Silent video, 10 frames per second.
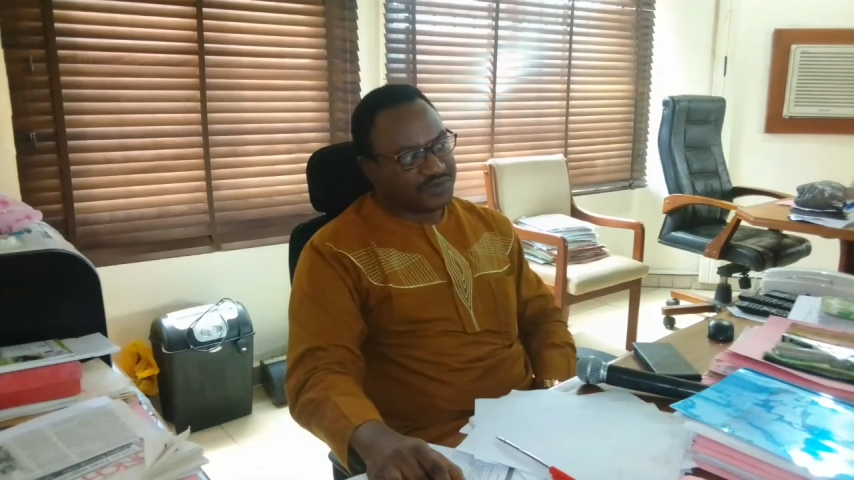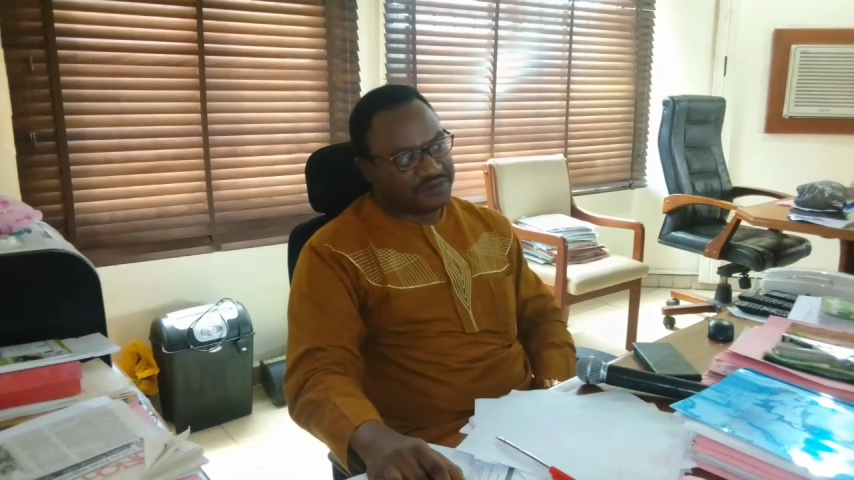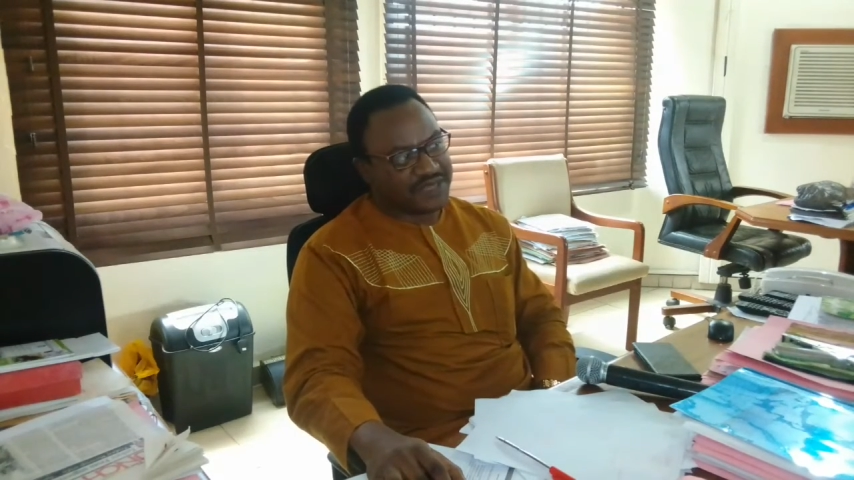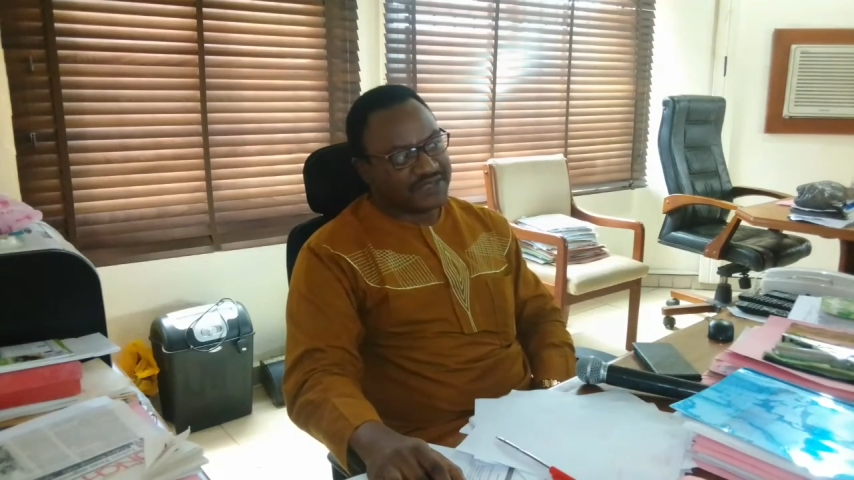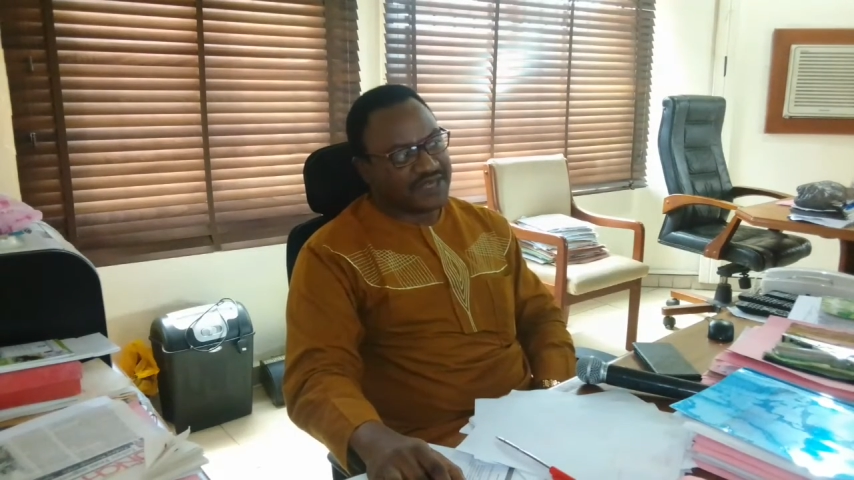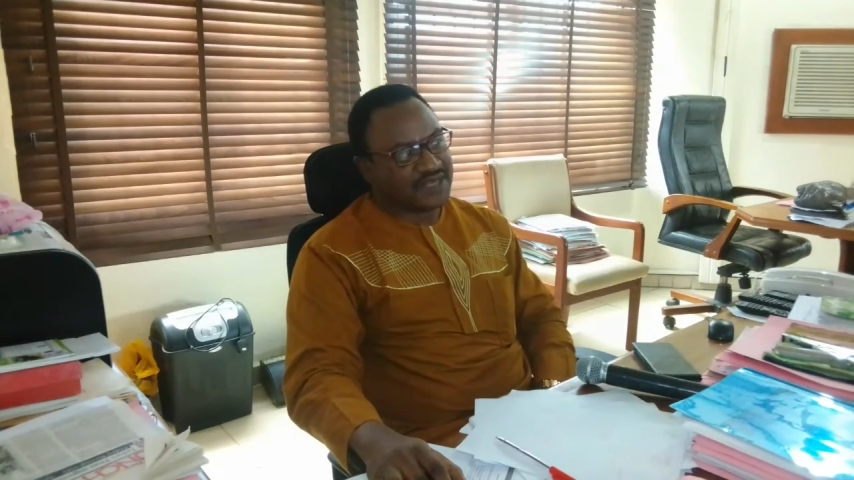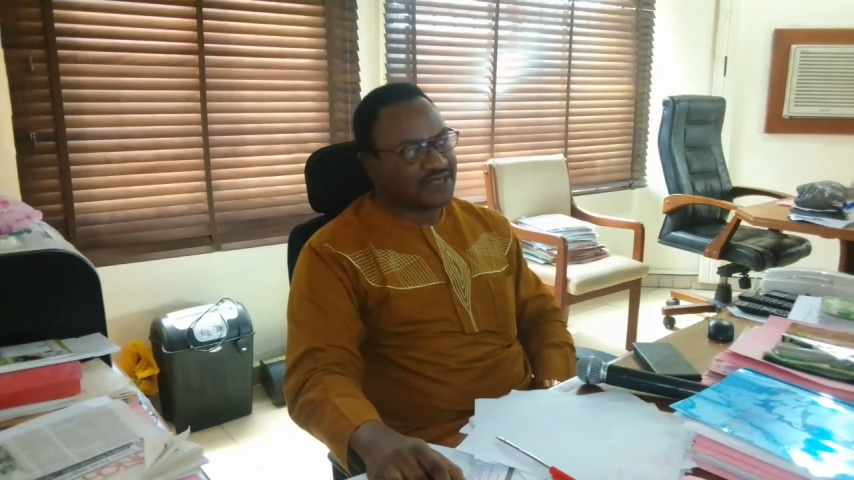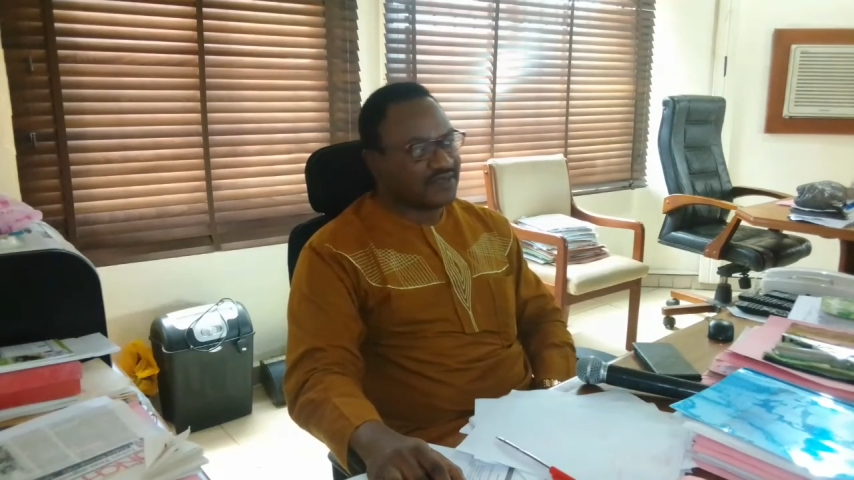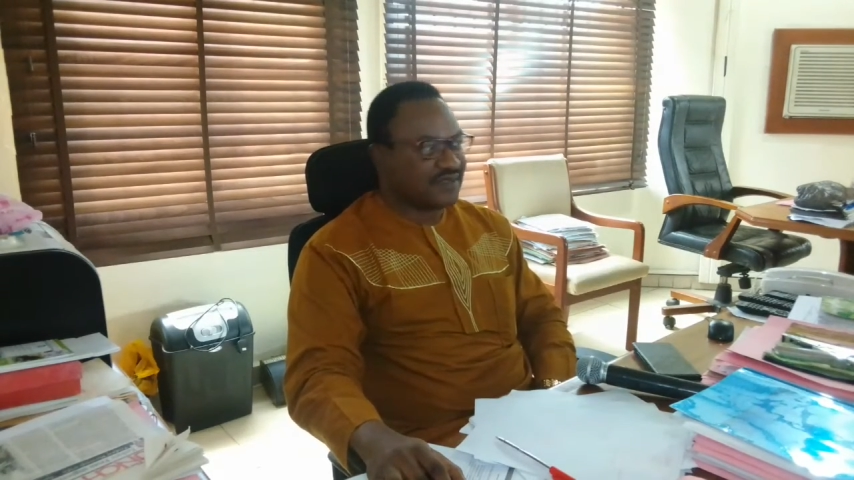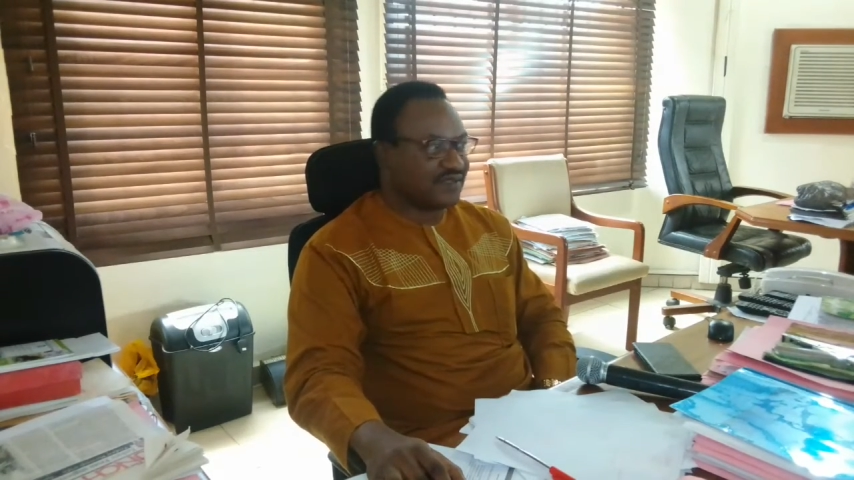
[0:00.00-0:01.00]
with a mental
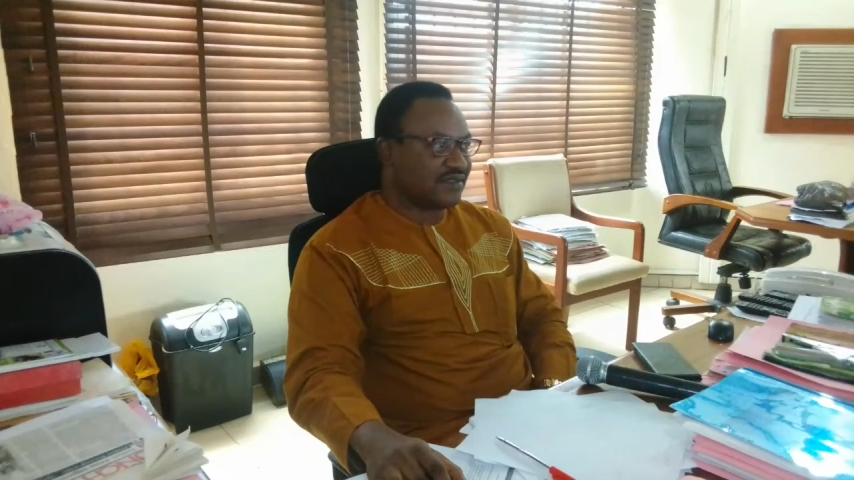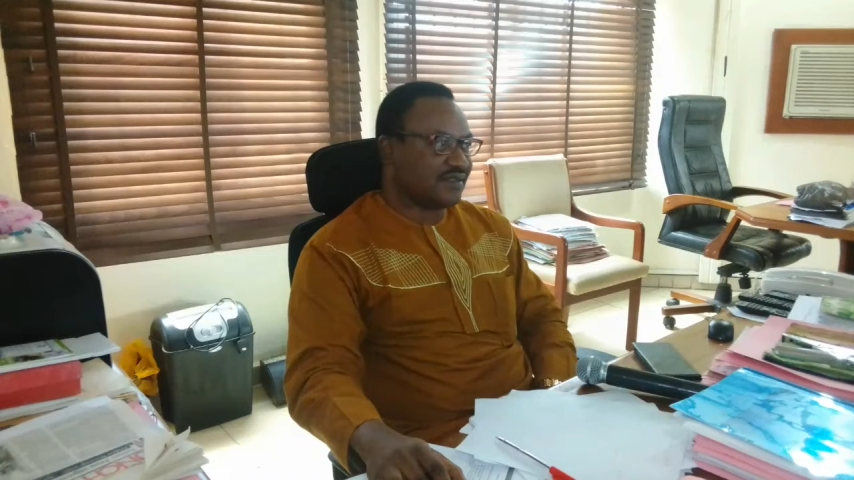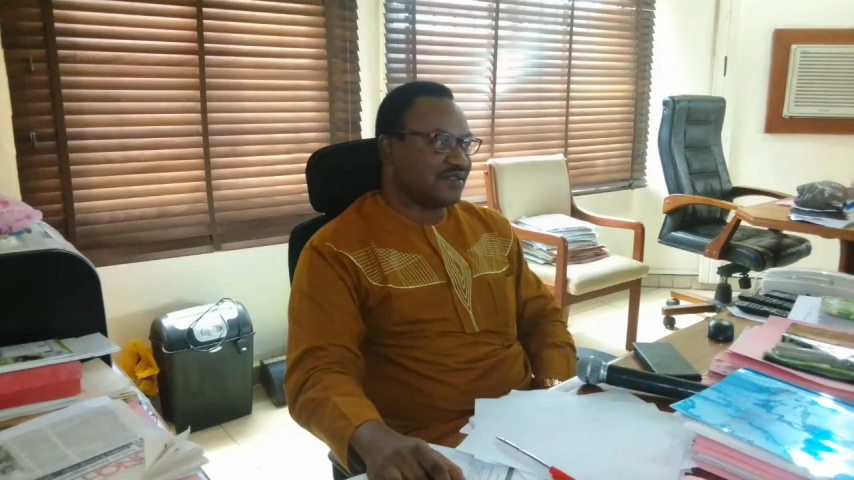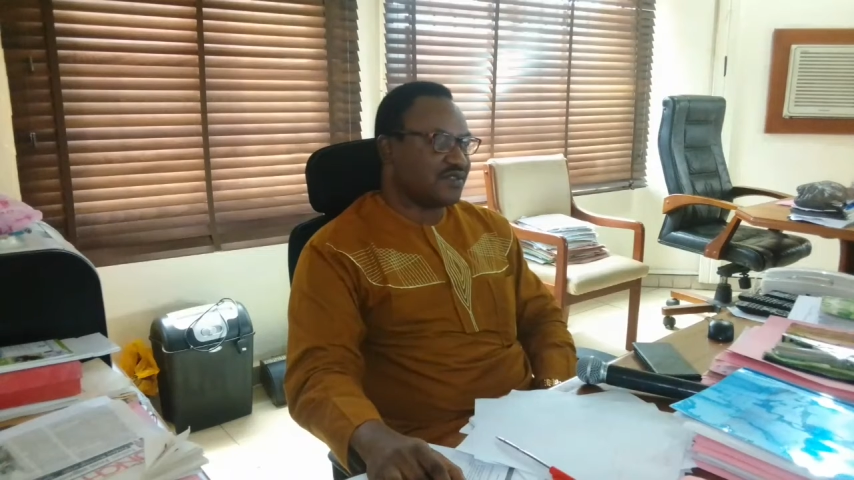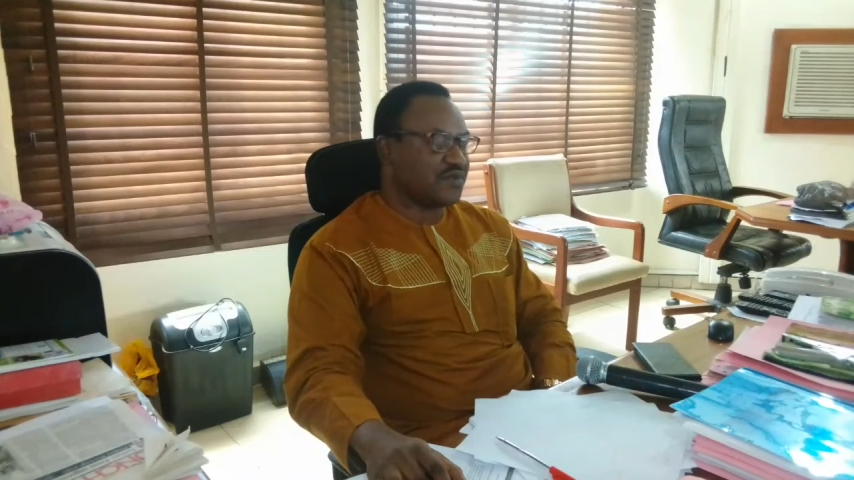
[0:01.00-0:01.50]
illness.